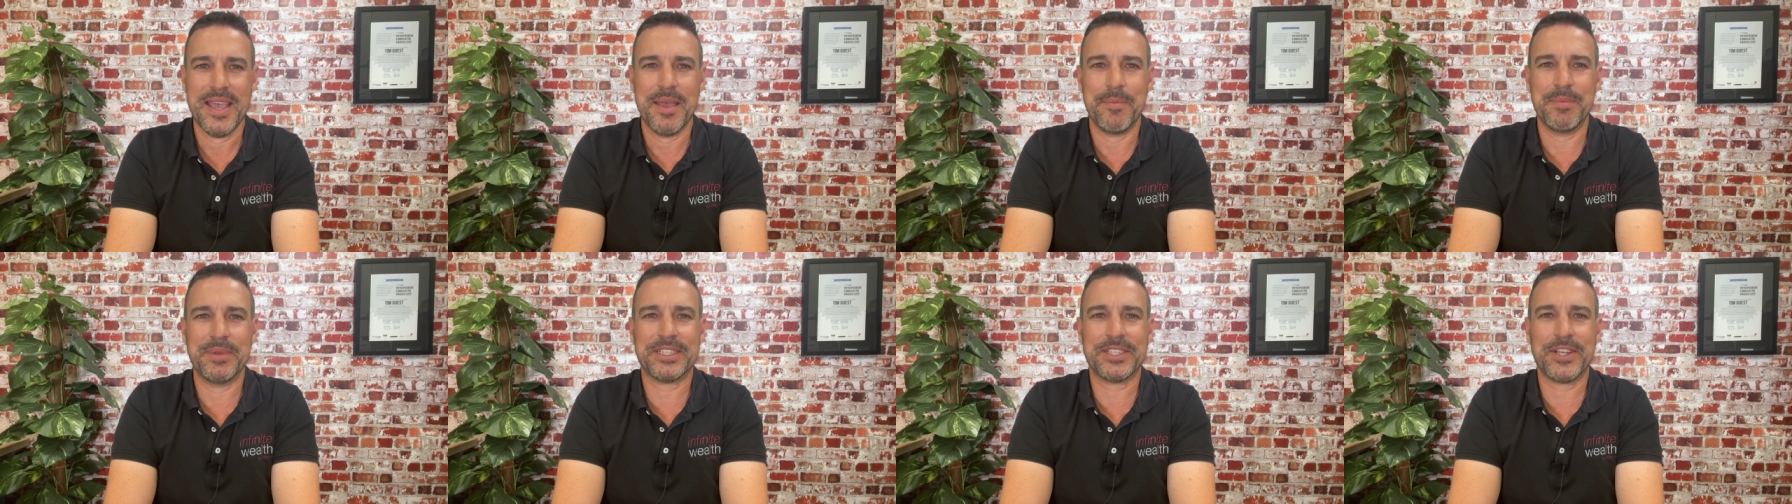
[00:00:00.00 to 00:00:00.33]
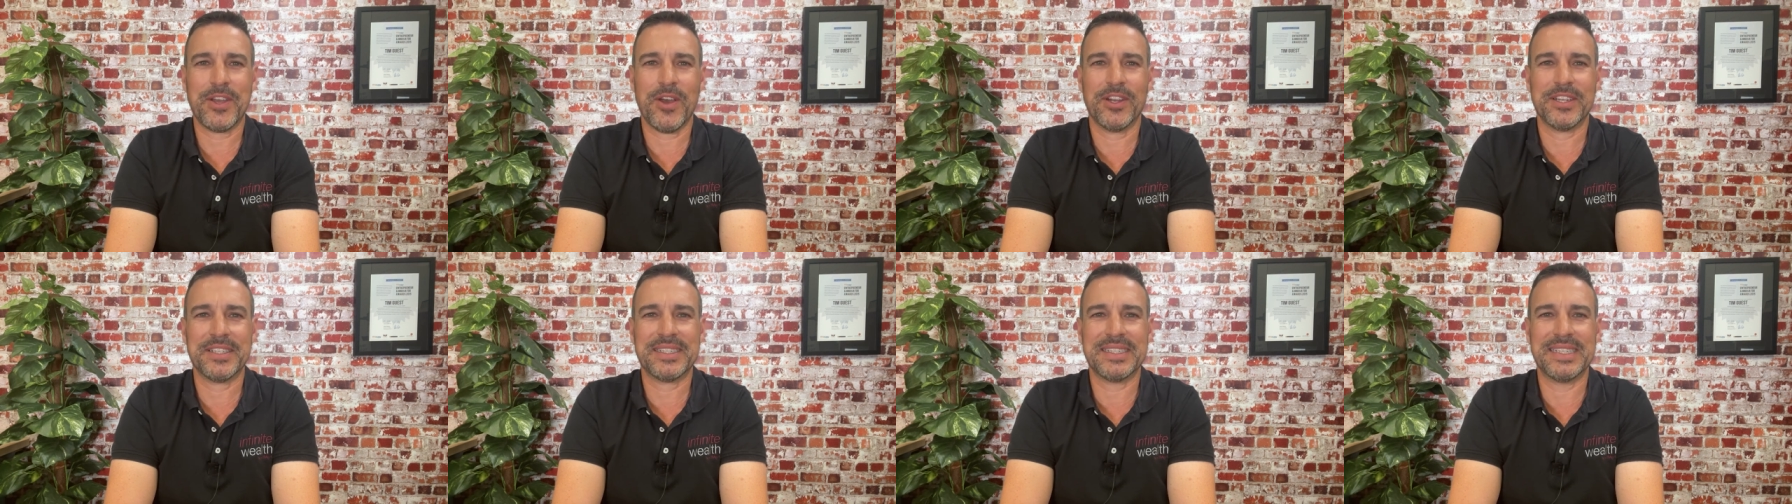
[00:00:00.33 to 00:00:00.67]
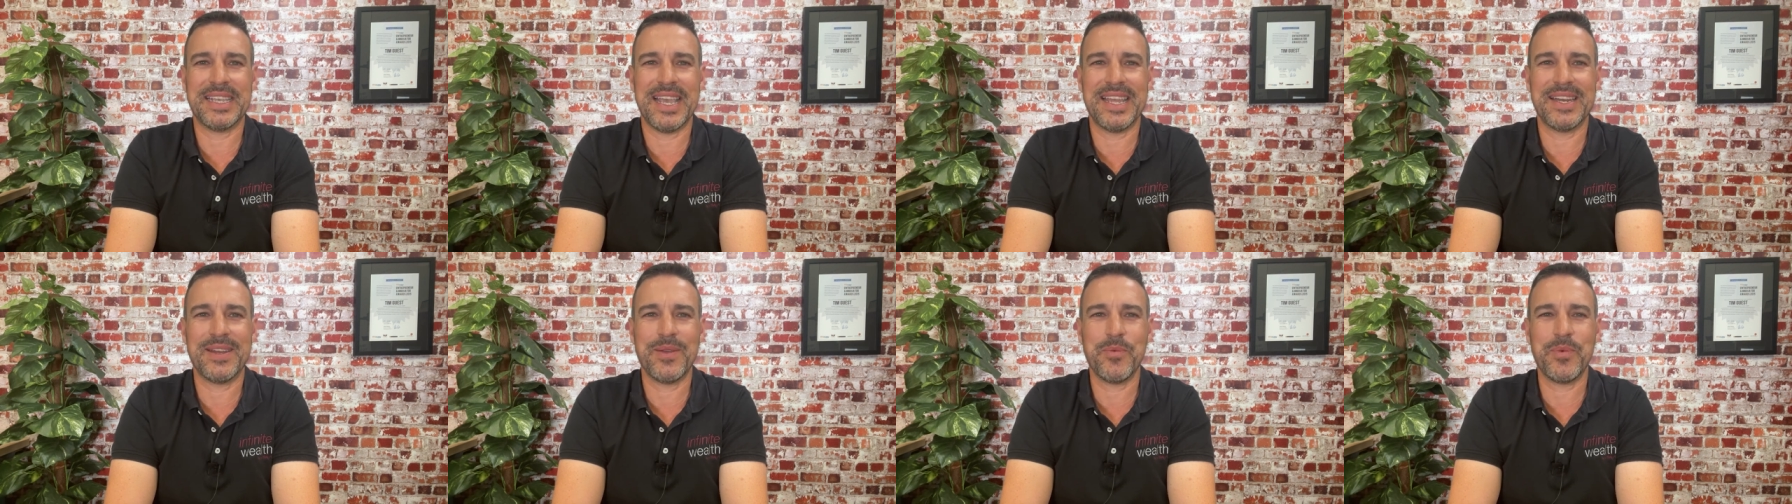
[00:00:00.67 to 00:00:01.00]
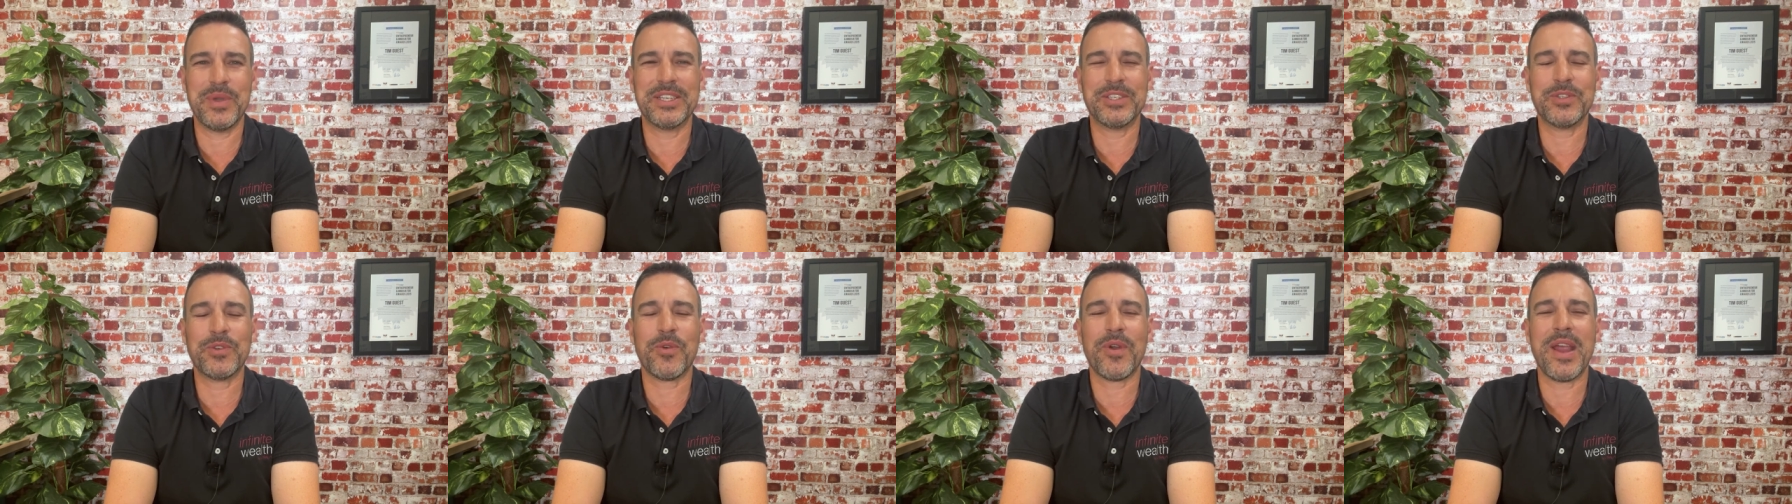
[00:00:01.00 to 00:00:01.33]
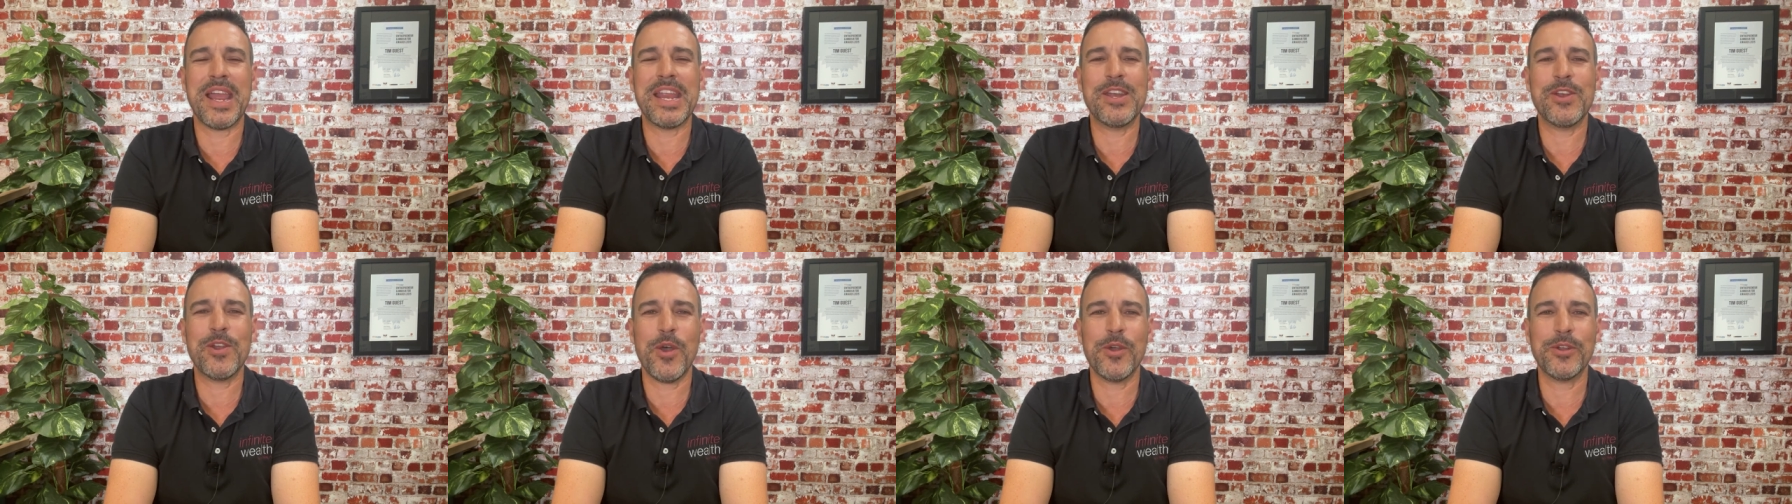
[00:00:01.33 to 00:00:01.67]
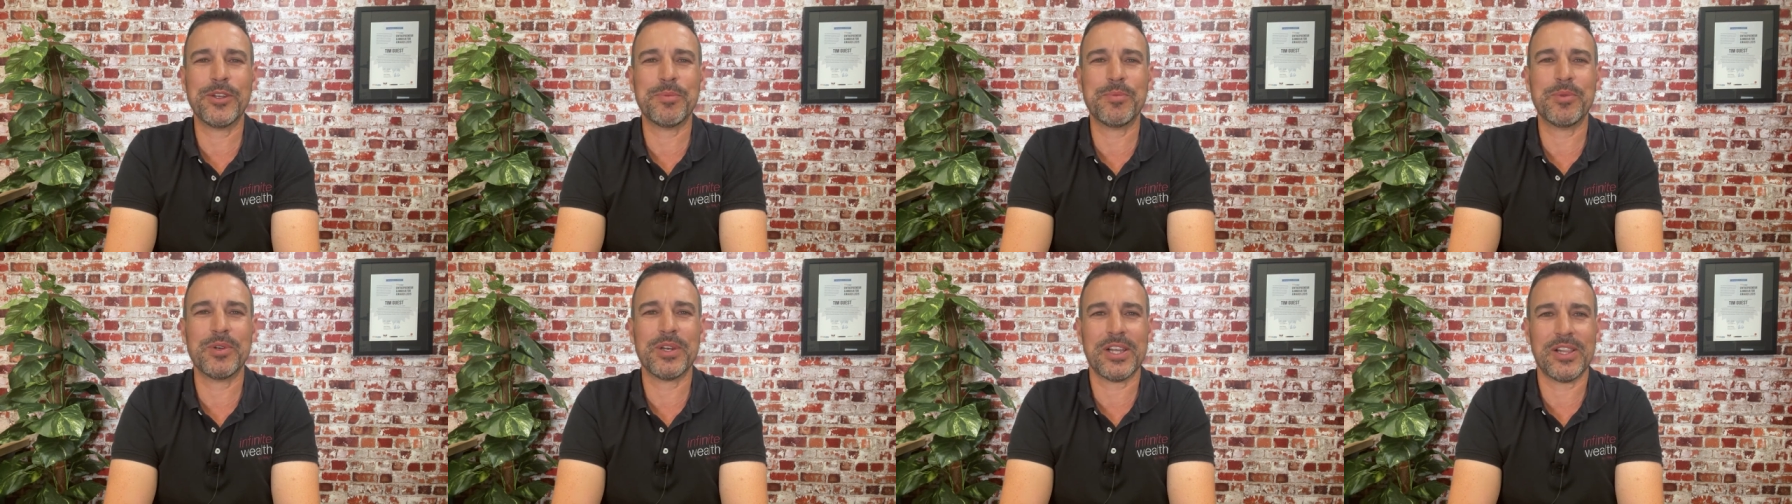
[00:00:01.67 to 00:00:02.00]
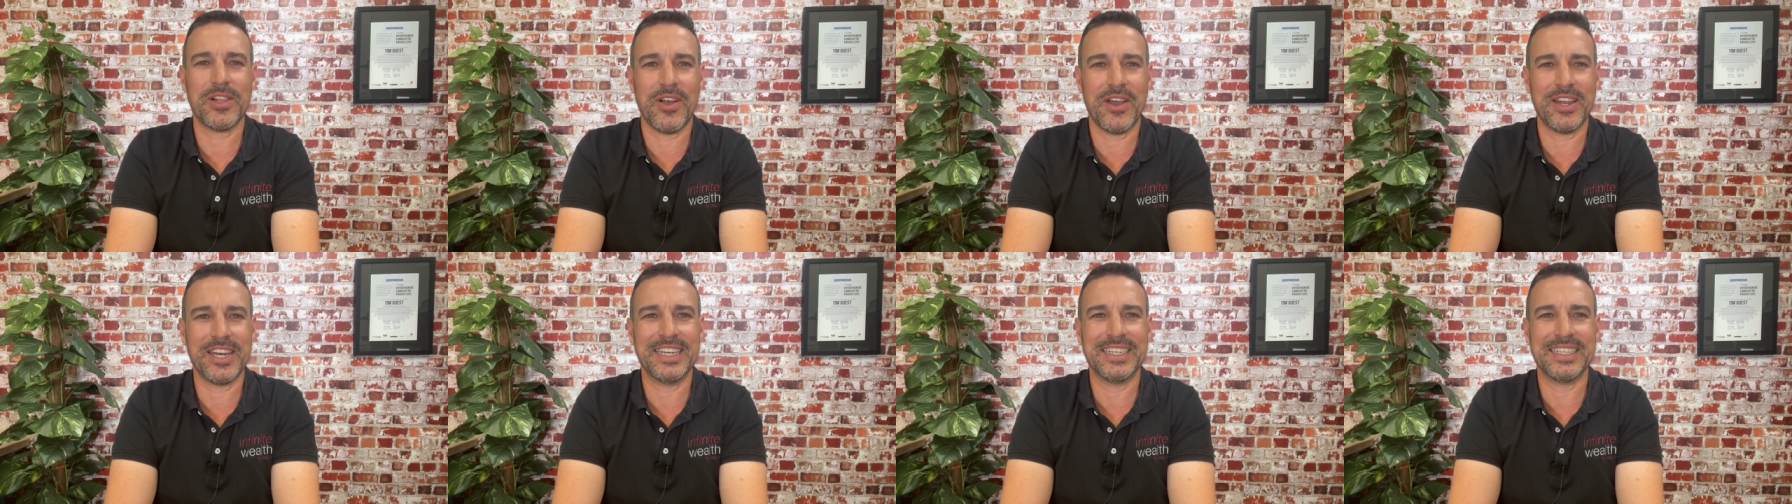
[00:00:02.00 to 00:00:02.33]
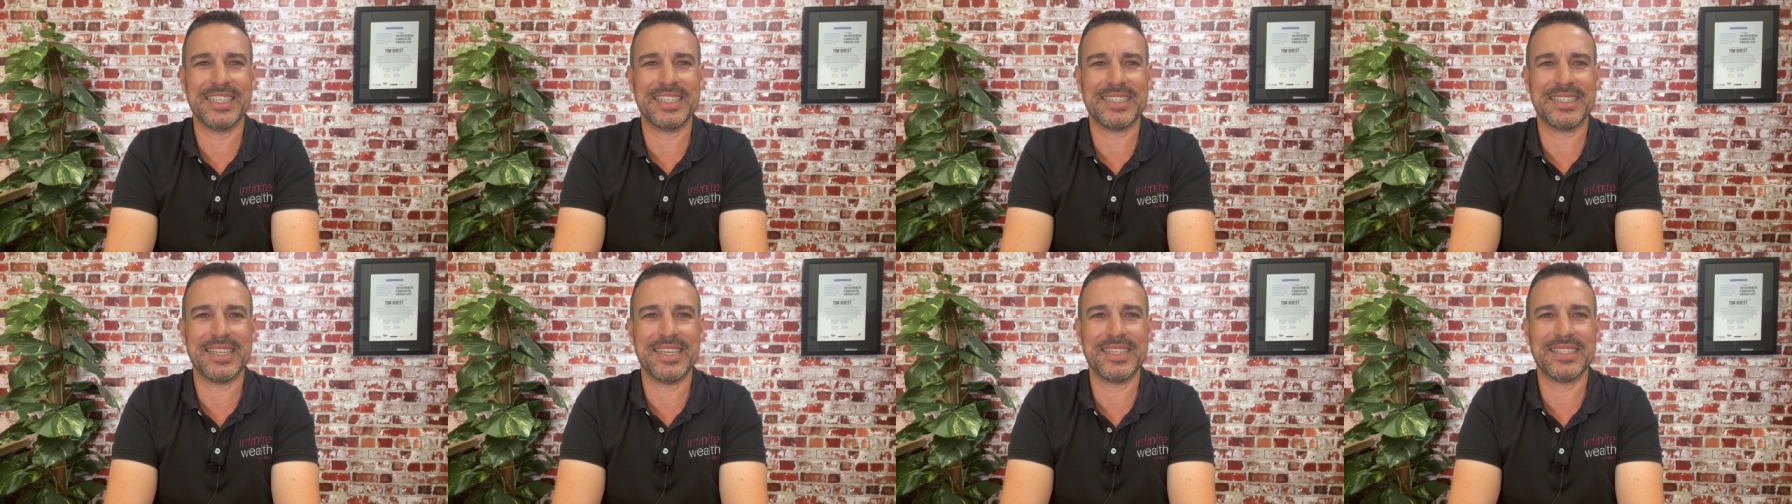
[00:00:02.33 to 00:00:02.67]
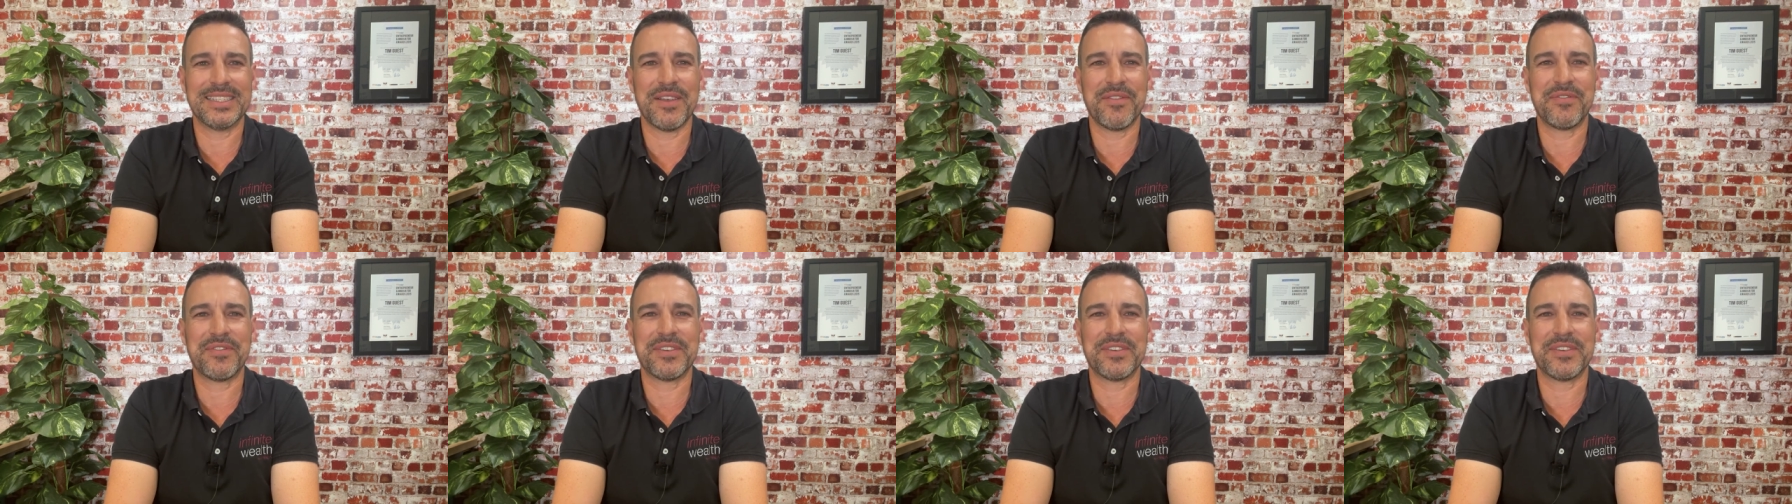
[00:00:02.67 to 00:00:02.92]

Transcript: And Mr Collins said, "We saw a notable decline in listings